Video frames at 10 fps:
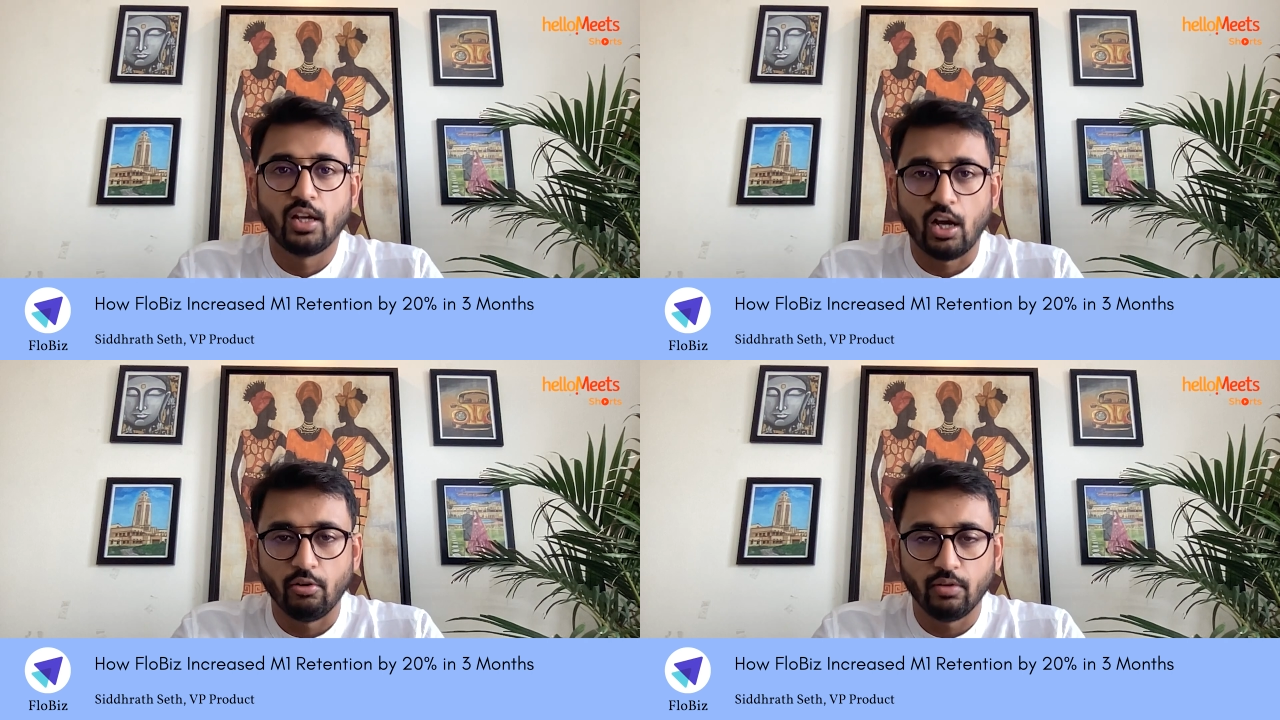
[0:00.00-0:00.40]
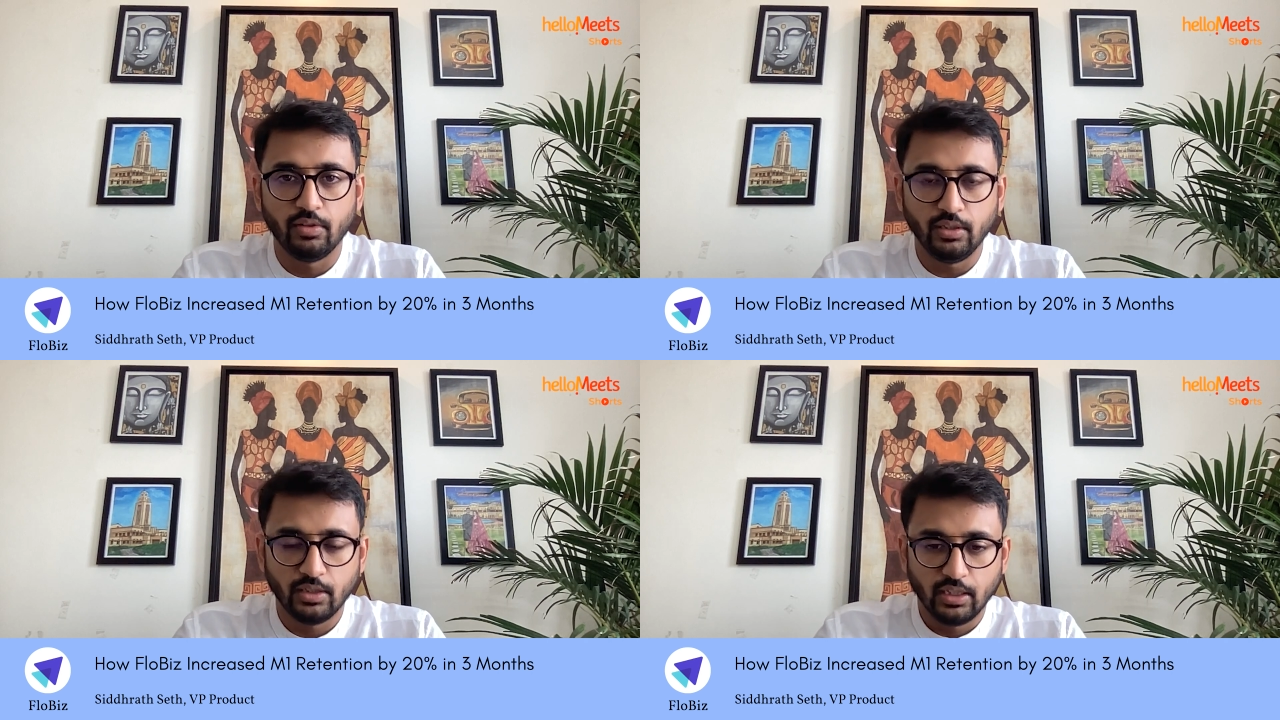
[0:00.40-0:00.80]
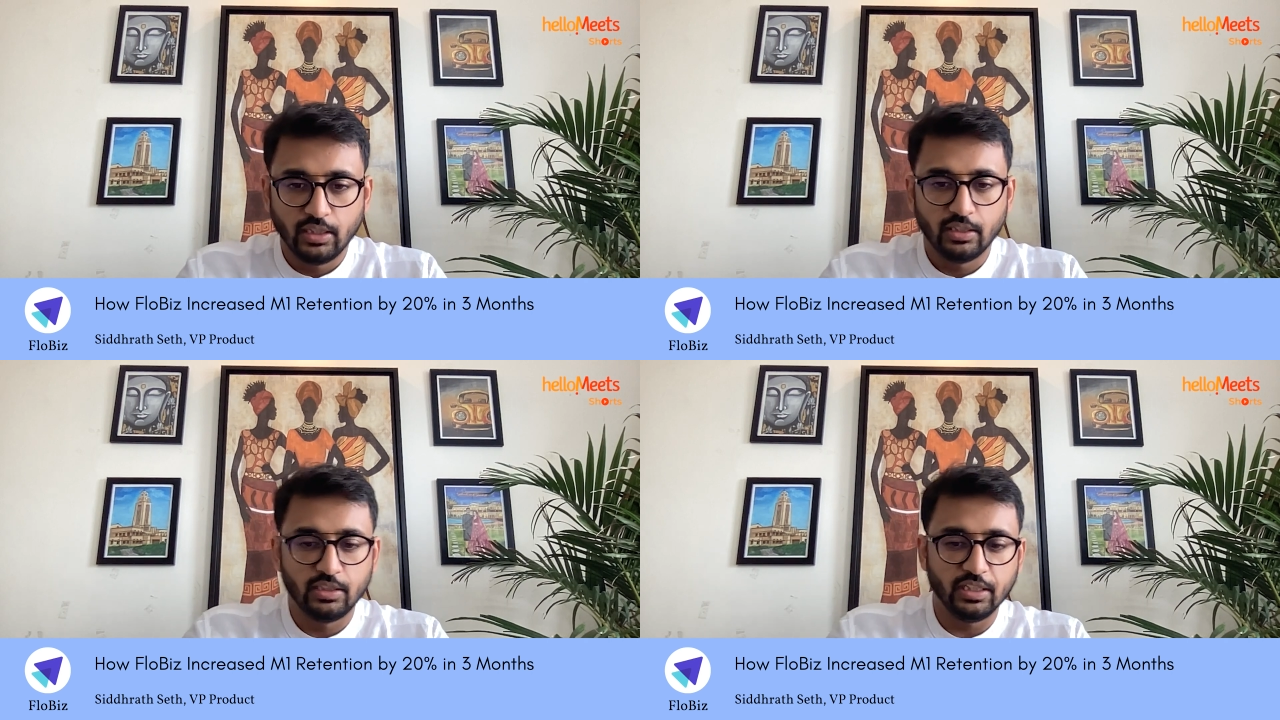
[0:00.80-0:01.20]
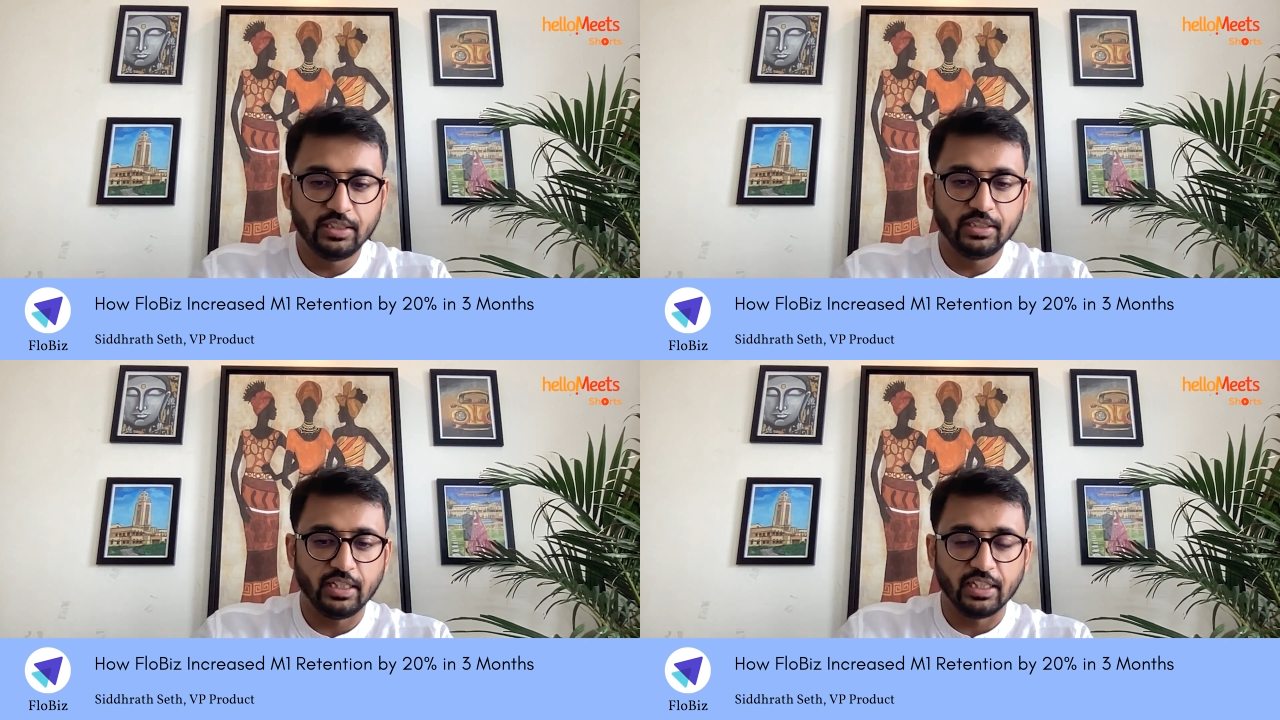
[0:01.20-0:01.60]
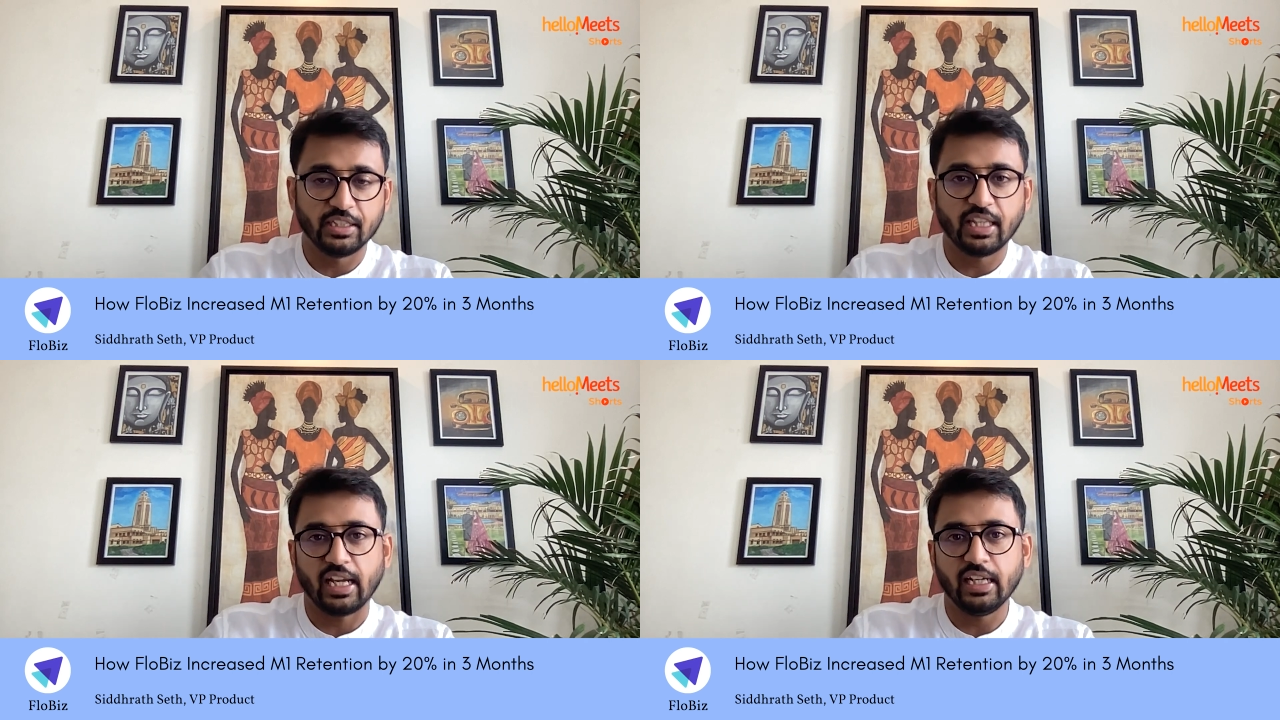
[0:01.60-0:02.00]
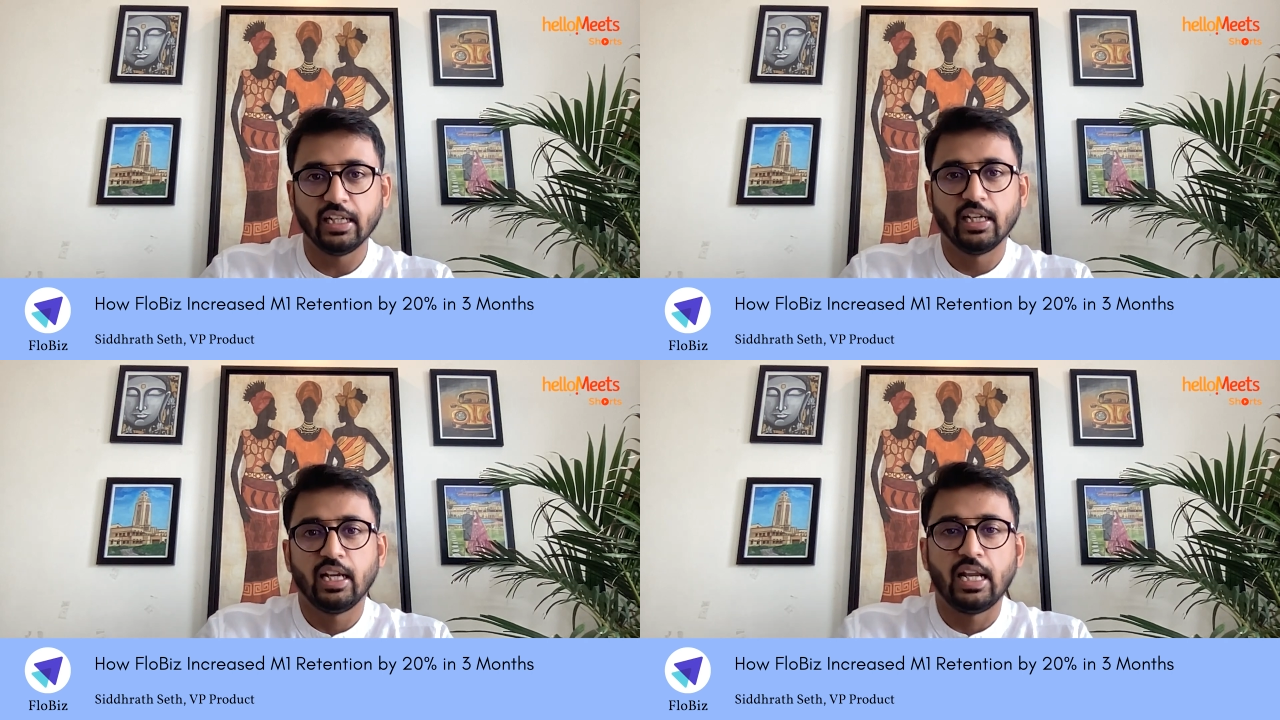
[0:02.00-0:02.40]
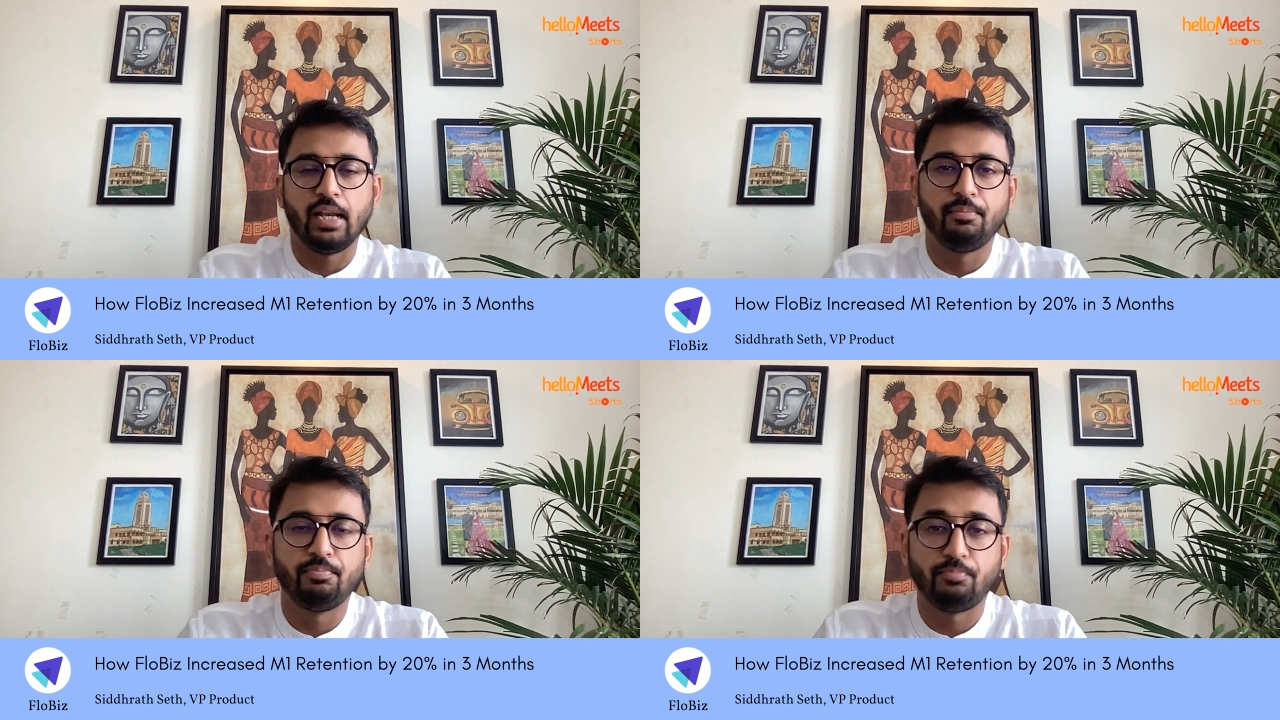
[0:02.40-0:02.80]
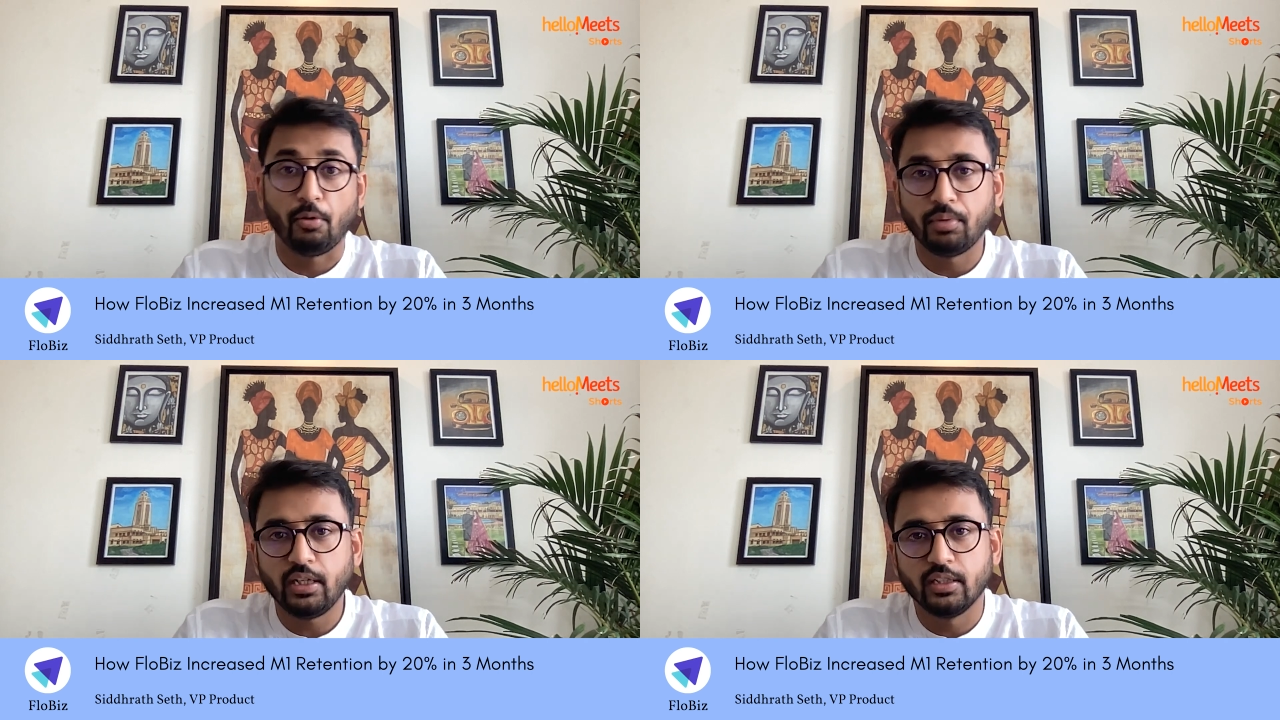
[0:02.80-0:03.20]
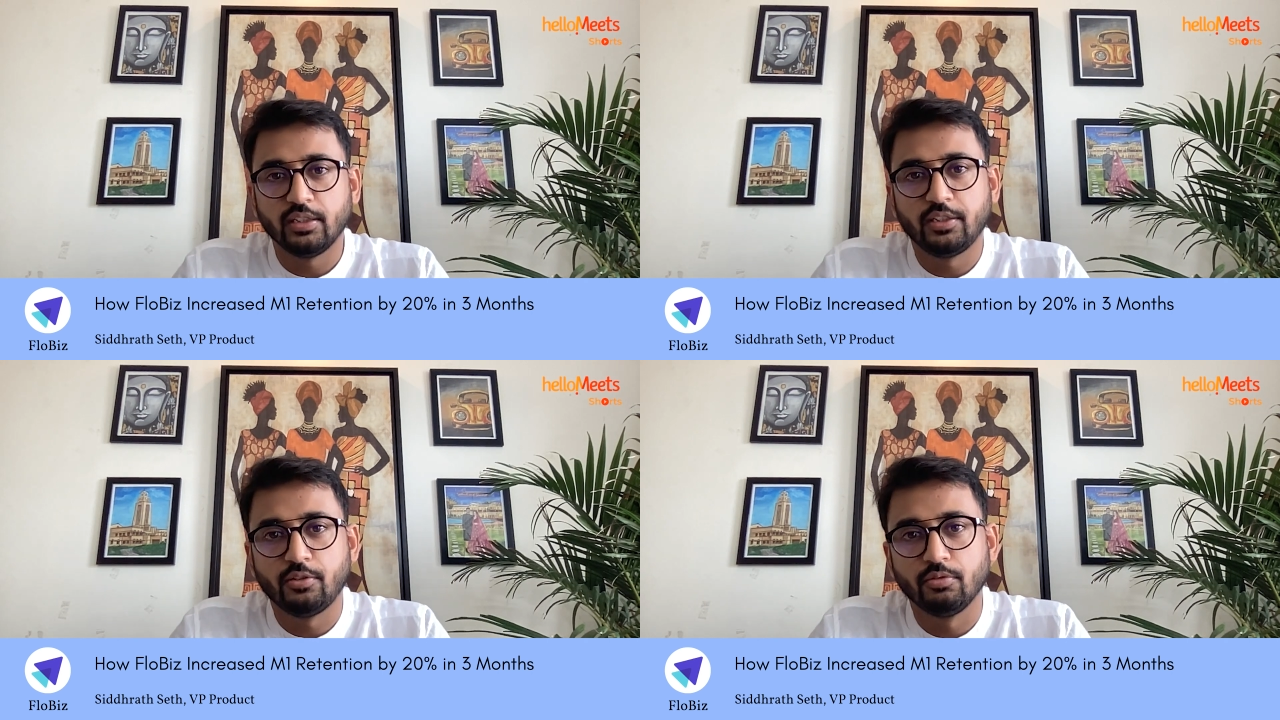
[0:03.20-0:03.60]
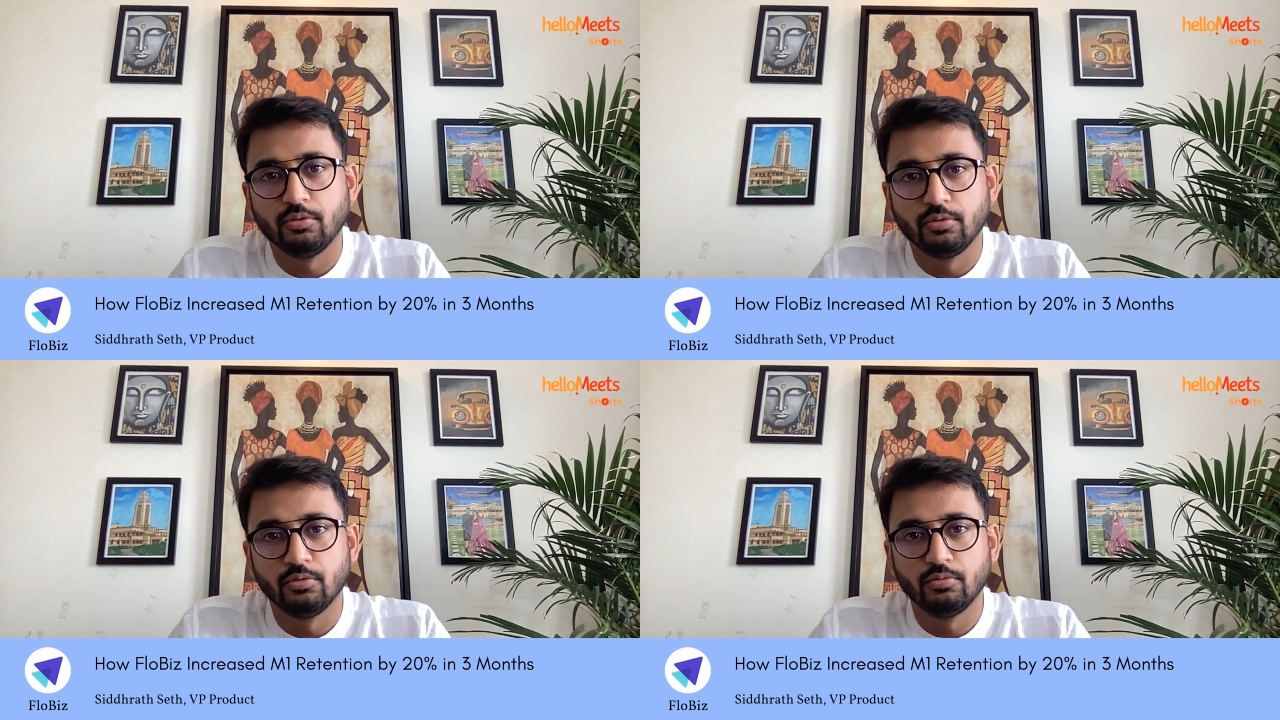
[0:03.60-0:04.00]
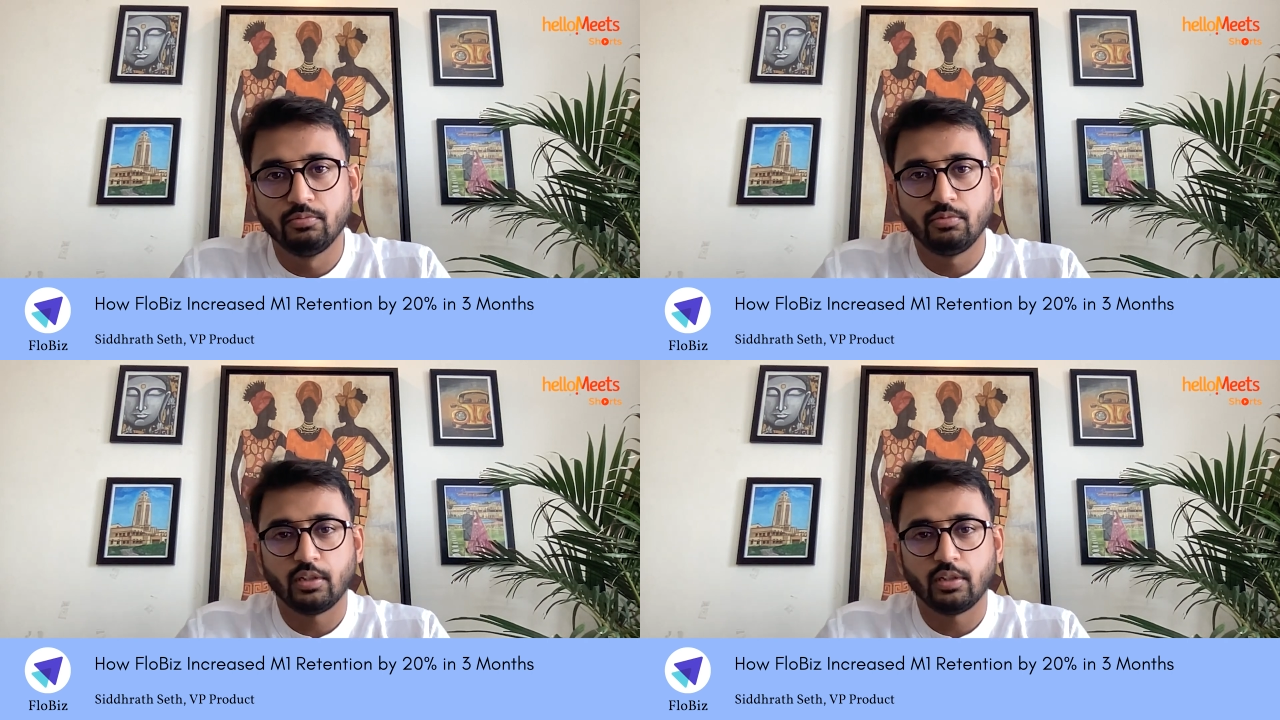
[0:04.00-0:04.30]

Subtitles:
However, this insight helped prompted us to